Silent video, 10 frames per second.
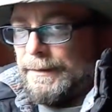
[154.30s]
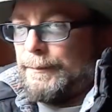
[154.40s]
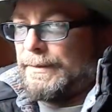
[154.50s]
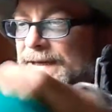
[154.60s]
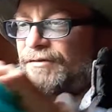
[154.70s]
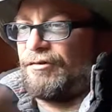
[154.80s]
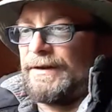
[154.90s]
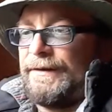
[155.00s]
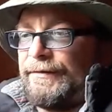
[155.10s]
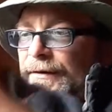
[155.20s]
But
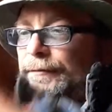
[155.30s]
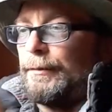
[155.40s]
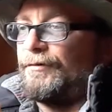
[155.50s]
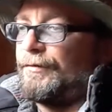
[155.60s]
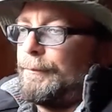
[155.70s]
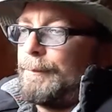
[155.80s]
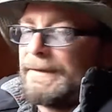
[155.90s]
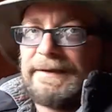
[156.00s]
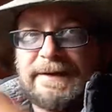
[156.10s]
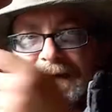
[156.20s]
actually this stuff, once you
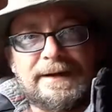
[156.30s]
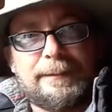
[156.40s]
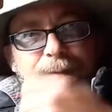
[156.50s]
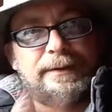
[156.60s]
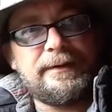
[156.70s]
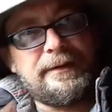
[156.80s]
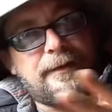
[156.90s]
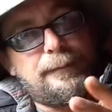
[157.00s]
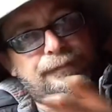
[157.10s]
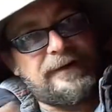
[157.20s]
bundle it up and
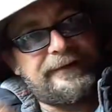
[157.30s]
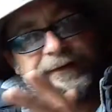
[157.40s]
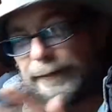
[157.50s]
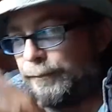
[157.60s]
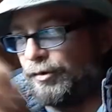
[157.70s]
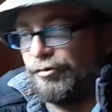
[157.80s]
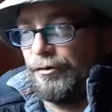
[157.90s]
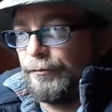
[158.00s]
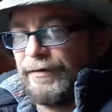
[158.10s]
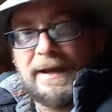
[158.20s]
compress it and push it
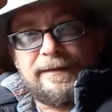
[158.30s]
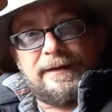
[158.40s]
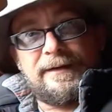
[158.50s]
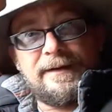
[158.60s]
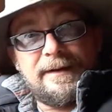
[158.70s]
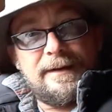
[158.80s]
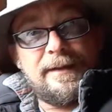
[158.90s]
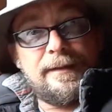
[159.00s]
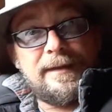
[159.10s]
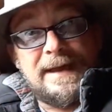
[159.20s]
all together,
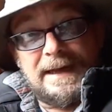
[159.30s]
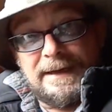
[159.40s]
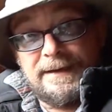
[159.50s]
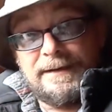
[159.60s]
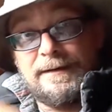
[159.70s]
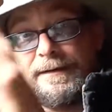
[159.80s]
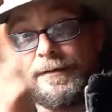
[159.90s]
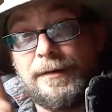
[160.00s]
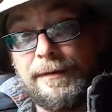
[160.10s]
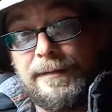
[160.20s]
that,
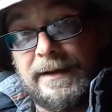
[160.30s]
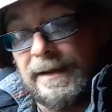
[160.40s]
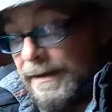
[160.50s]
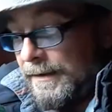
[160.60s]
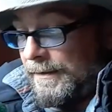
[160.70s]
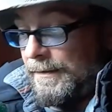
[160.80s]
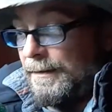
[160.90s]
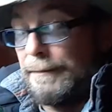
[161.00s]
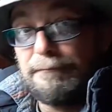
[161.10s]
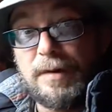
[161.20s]
I think,
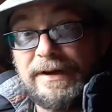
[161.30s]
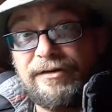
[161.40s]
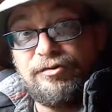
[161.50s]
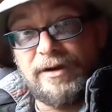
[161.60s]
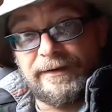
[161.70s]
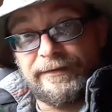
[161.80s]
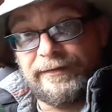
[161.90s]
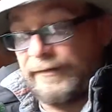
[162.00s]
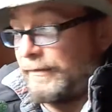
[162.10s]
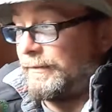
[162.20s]
might
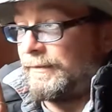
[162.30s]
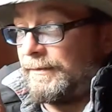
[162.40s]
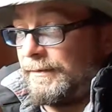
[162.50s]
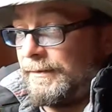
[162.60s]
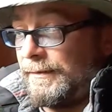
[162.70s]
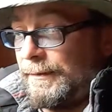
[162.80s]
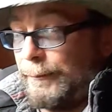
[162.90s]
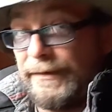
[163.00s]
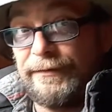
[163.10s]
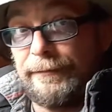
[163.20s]
just
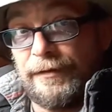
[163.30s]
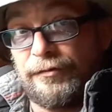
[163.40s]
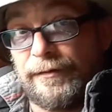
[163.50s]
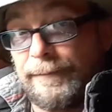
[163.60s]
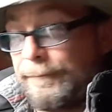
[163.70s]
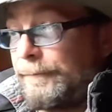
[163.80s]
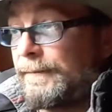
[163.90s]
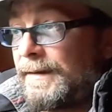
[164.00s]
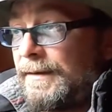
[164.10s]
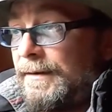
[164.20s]
be sufficient
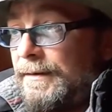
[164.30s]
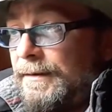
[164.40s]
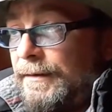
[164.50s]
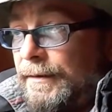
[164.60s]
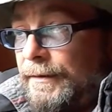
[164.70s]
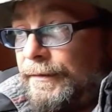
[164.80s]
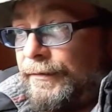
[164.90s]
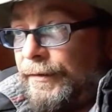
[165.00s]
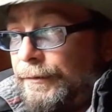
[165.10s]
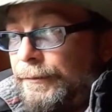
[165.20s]

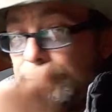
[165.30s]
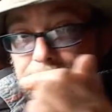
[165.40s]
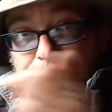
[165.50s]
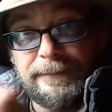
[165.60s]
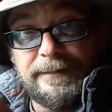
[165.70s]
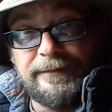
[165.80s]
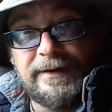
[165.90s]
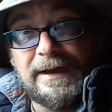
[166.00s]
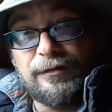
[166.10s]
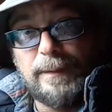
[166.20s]
to
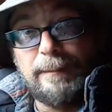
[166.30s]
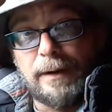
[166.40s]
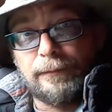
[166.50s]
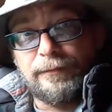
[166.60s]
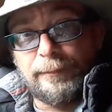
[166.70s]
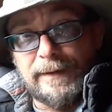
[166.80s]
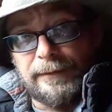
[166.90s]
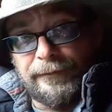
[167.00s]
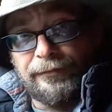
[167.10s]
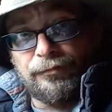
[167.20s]
catch me bolts
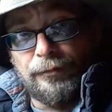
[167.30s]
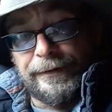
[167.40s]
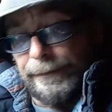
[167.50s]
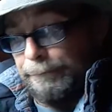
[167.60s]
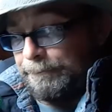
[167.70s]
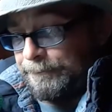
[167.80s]
without destroying them,